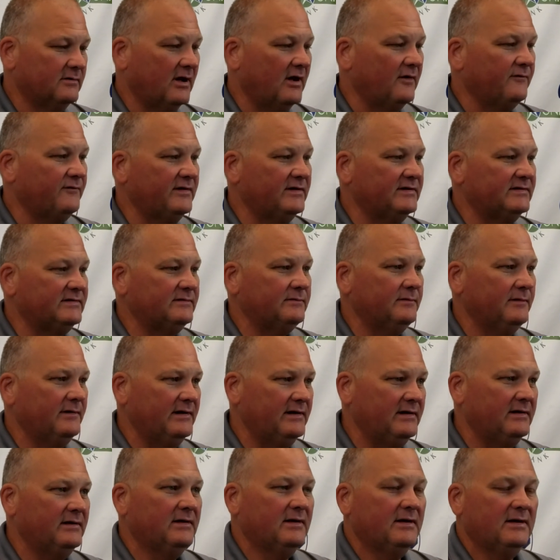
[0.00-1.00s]

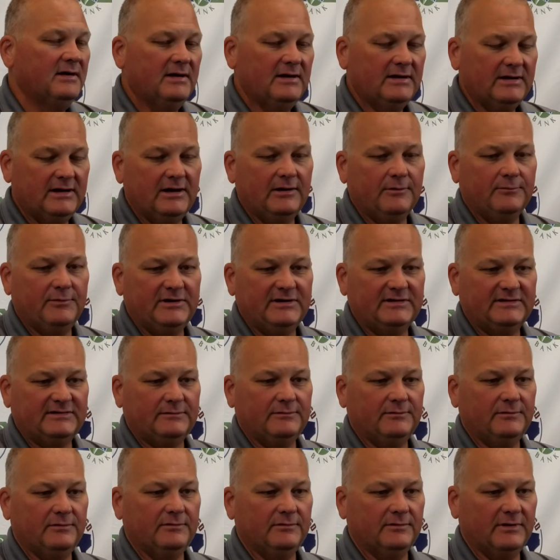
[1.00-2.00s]
Offensively, you know, we just
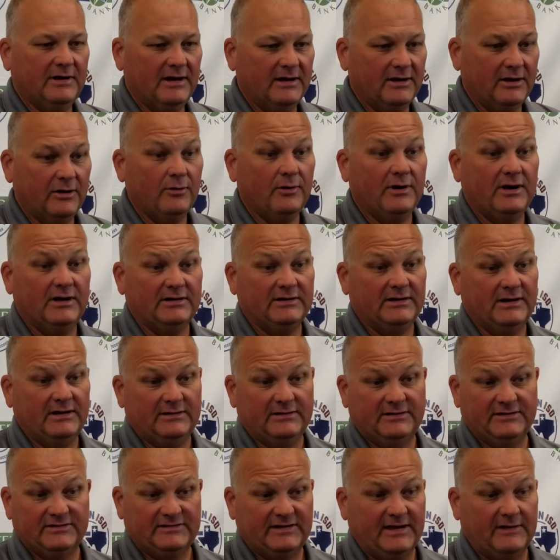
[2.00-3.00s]
got to go out
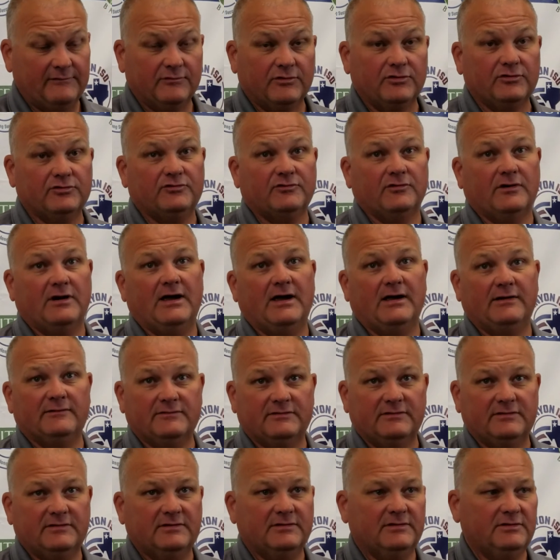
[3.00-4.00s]
and just have good drives,